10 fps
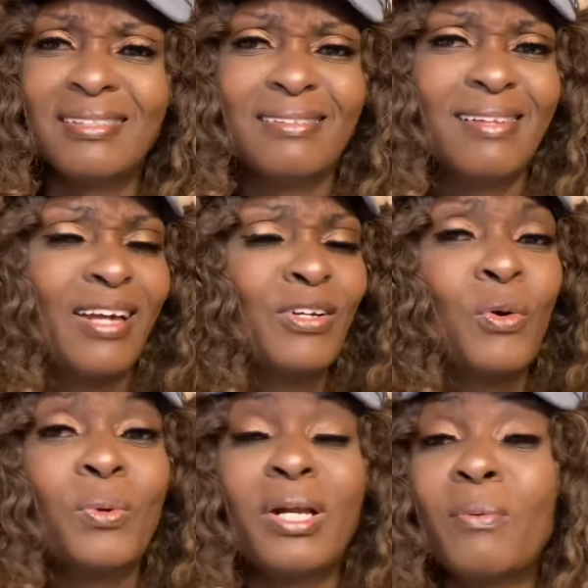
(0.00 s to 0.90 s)
I don't
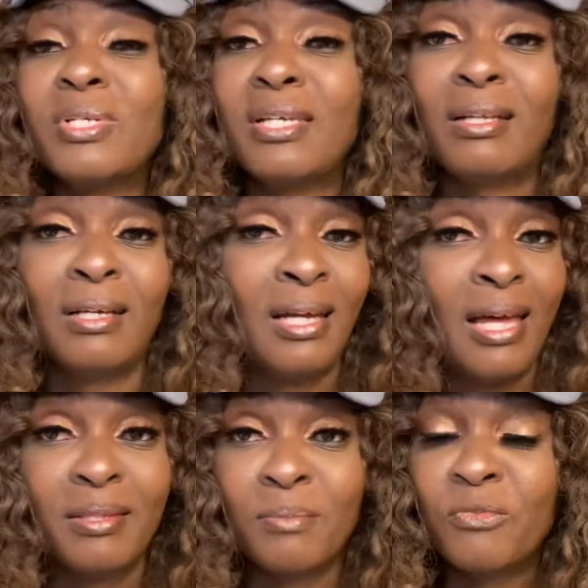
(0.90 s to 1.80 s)
know what I was yelling
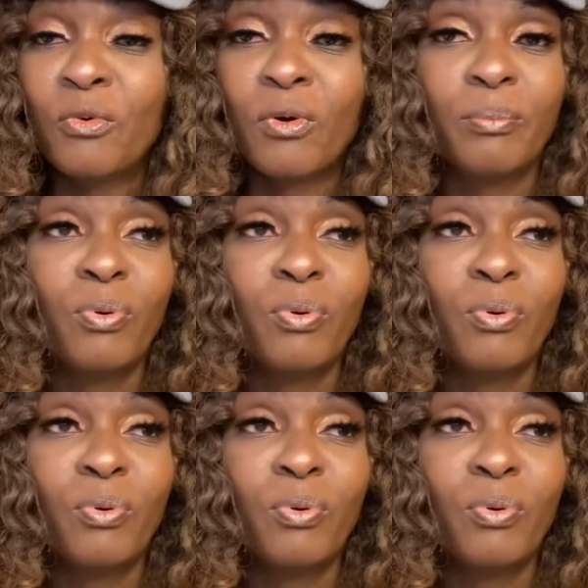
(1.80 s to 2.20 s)
at them for.